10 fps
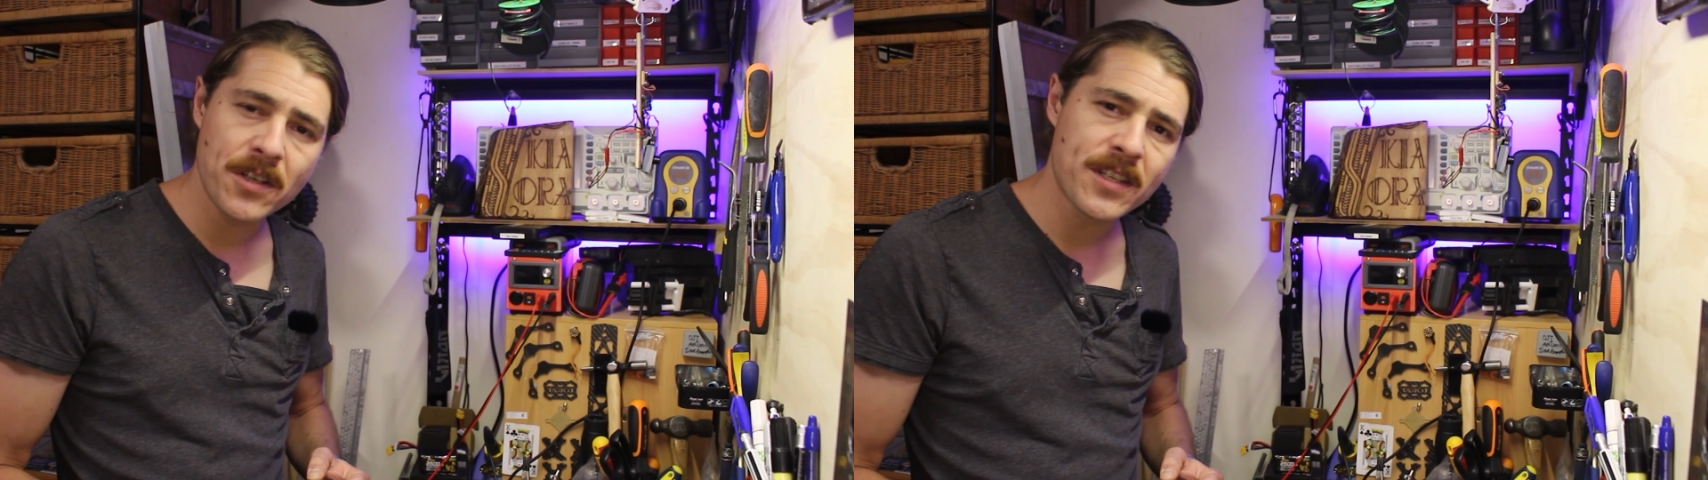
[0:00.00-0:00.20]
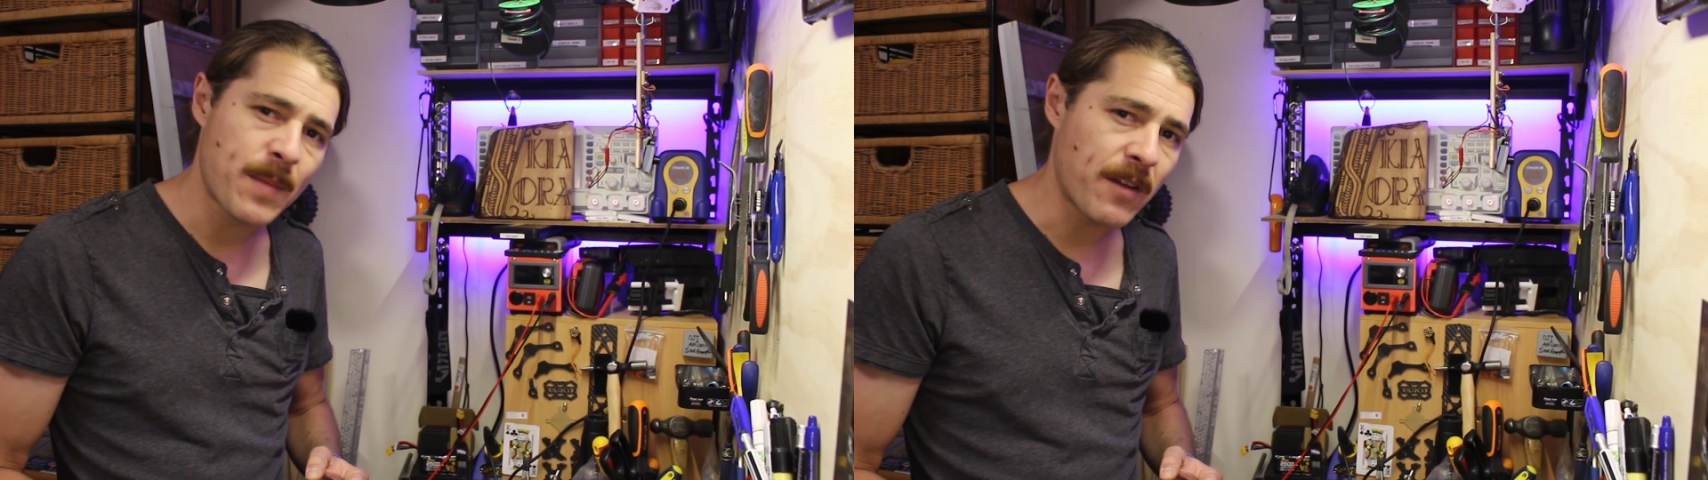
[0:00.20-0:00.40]

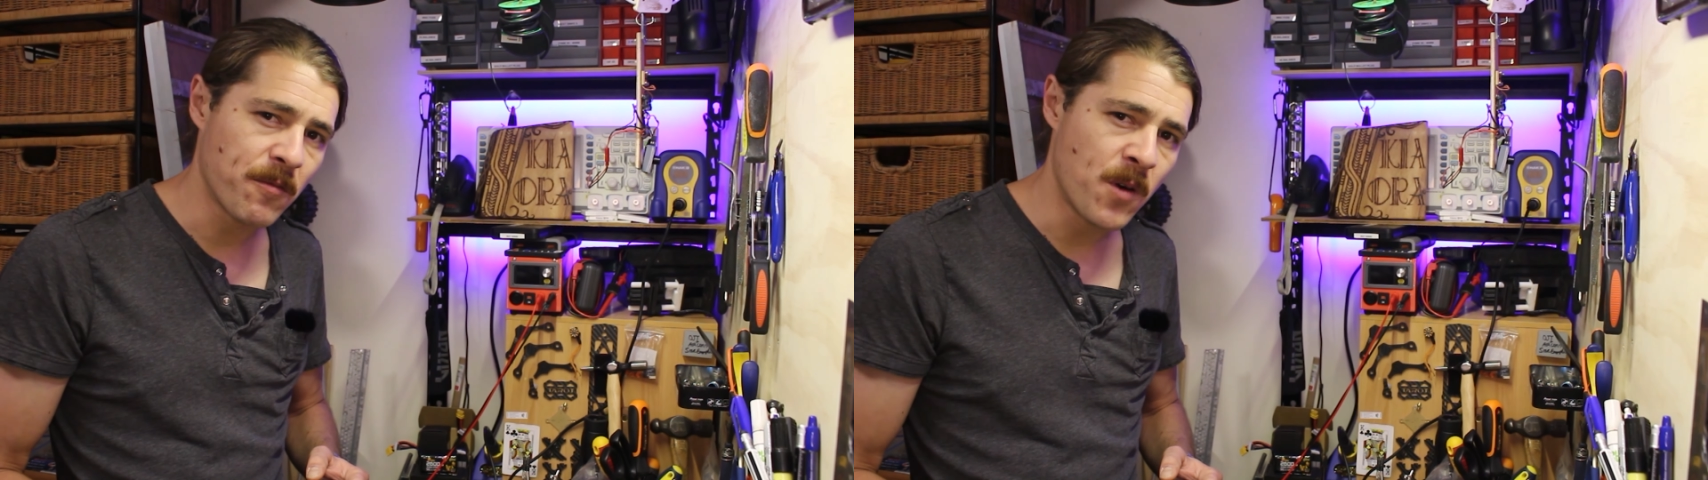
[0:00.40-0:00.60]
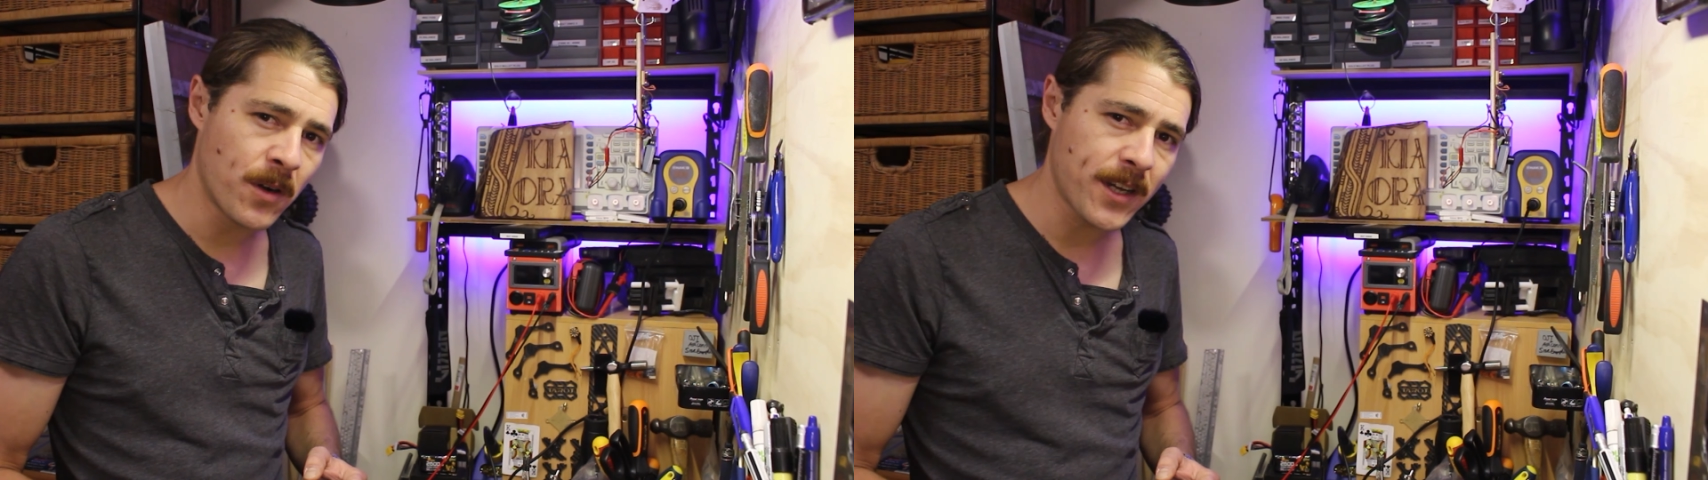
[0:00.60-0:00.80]
just come out
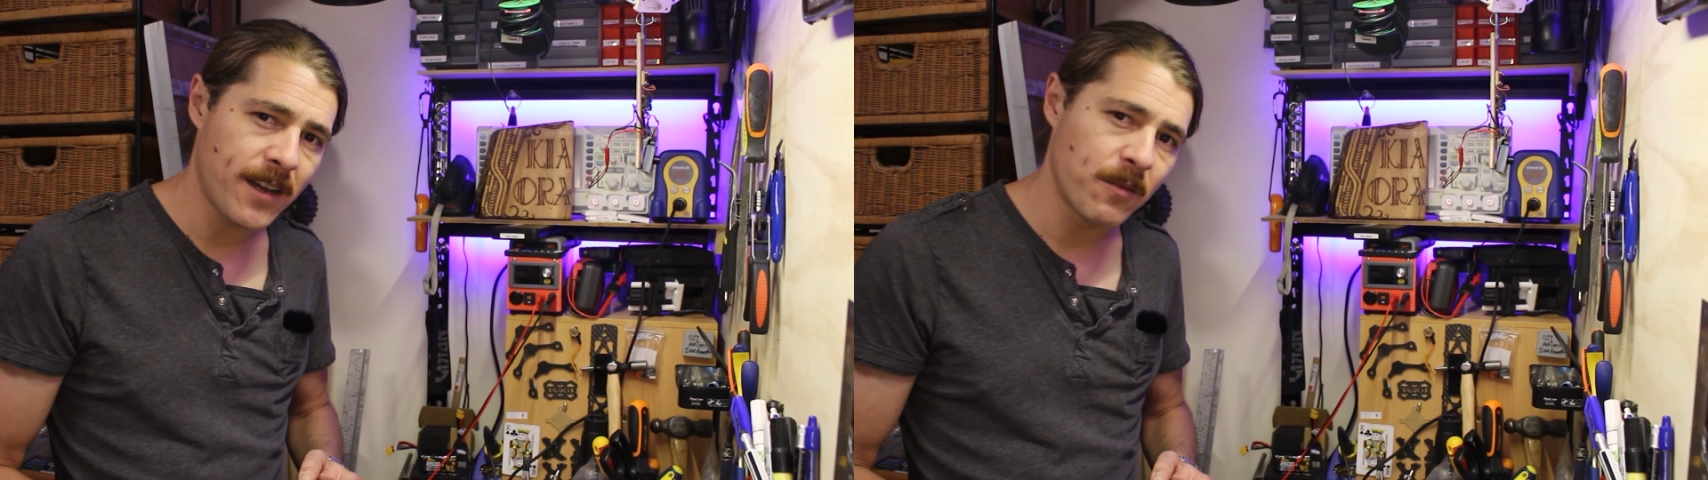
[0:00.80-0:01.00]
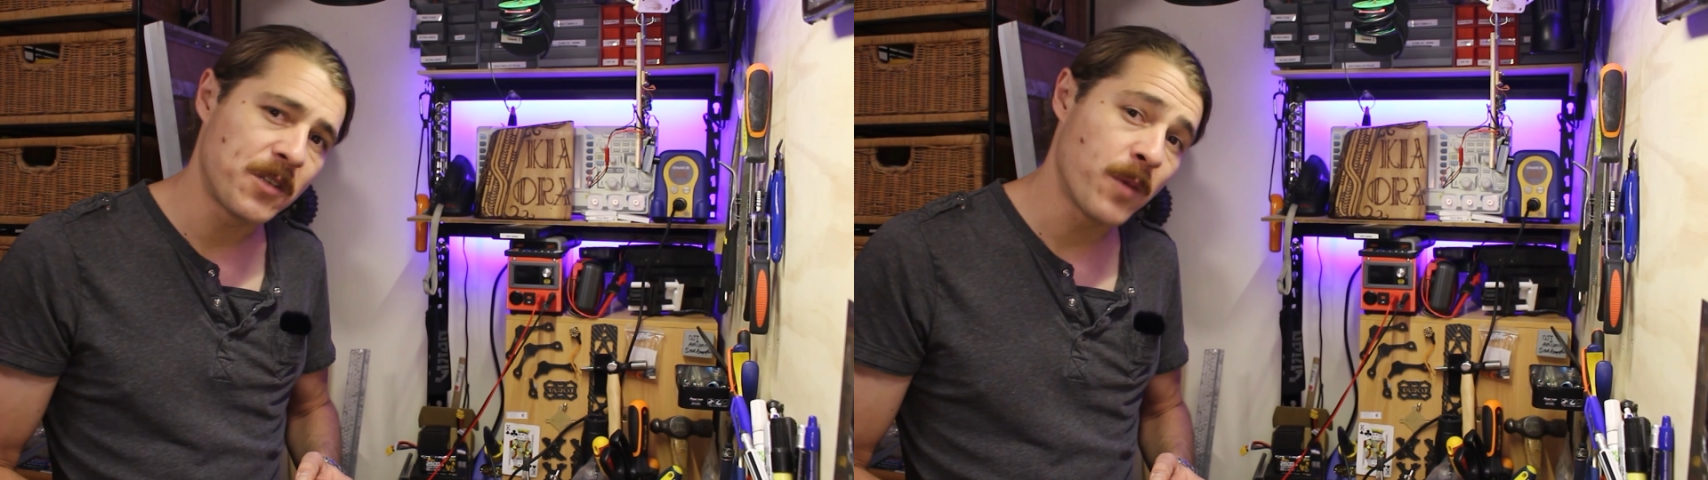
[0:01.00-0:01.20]
from
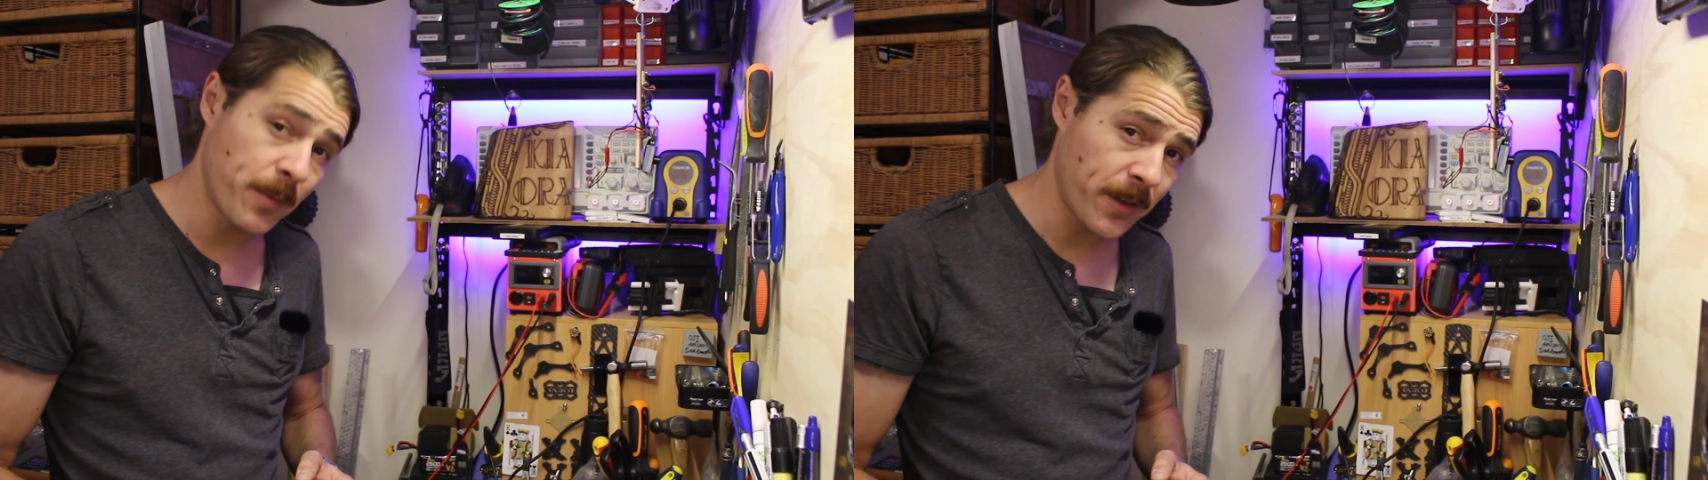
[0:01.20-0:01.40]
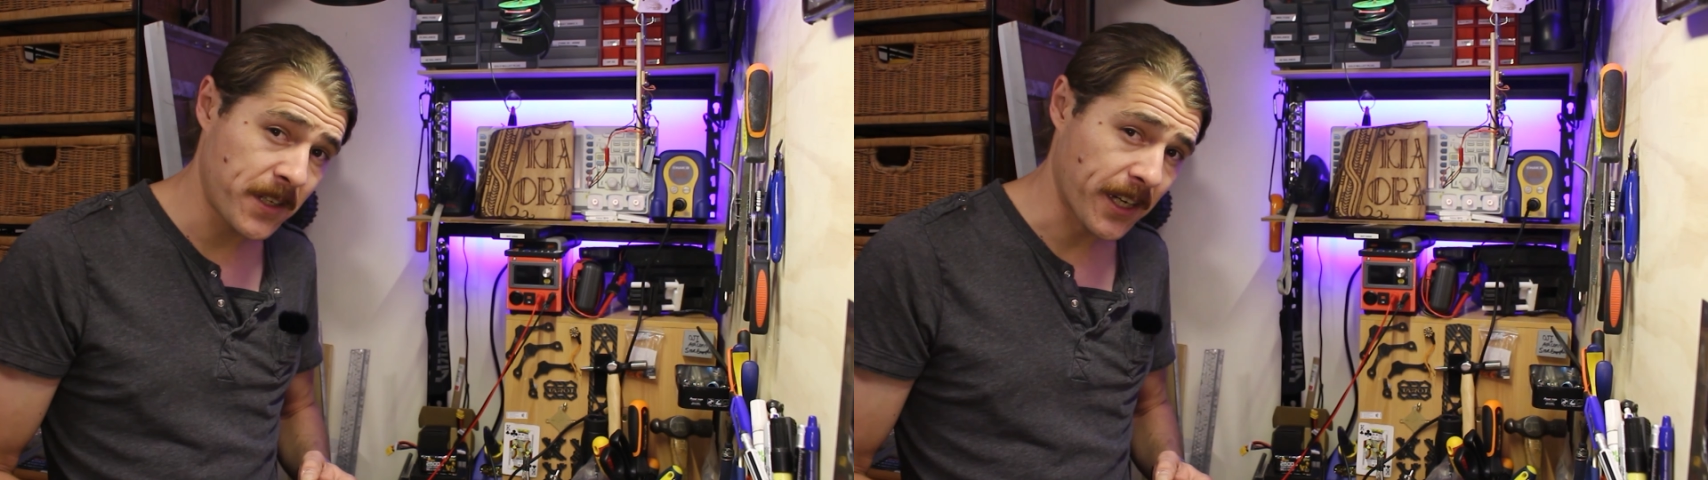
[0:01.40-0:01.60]
Orca, which
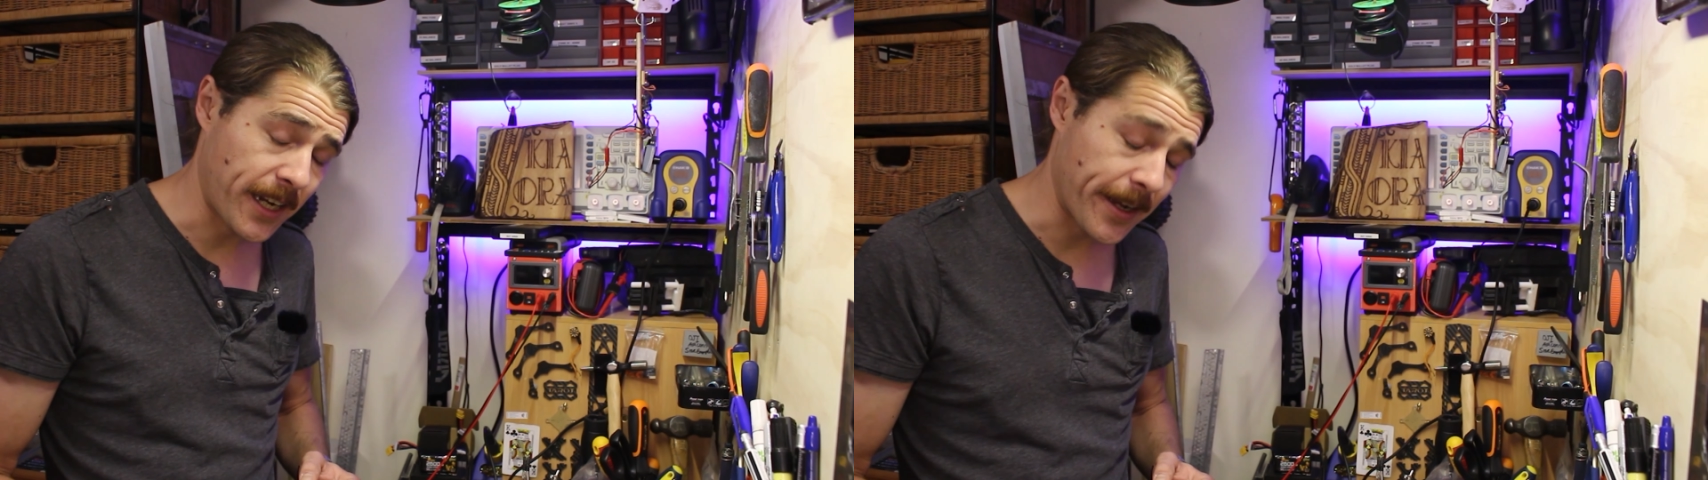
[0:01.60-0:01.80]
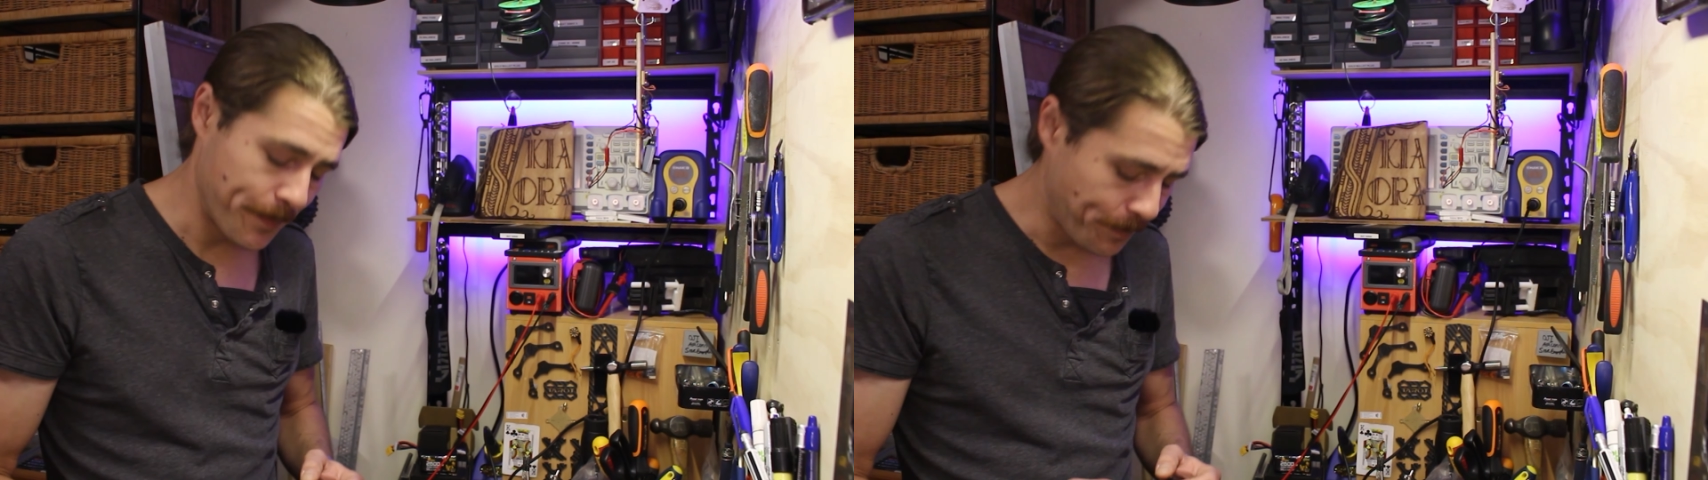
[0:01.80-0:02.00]
might be worth
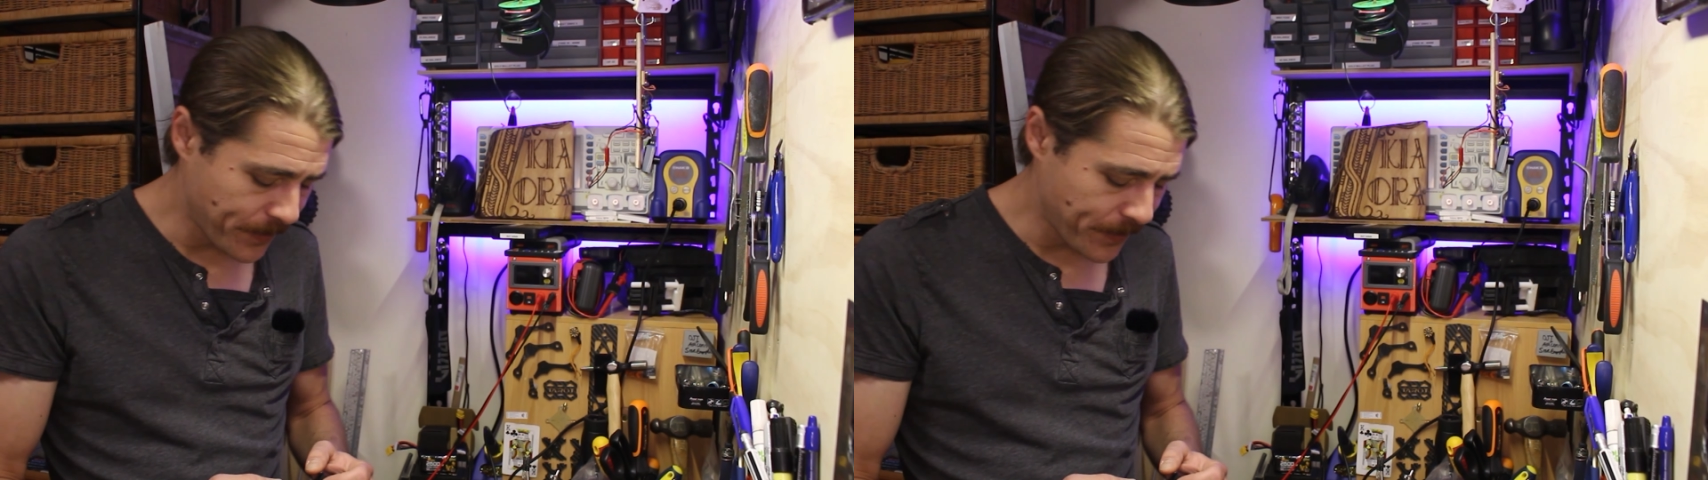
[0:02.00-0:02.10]
checking out.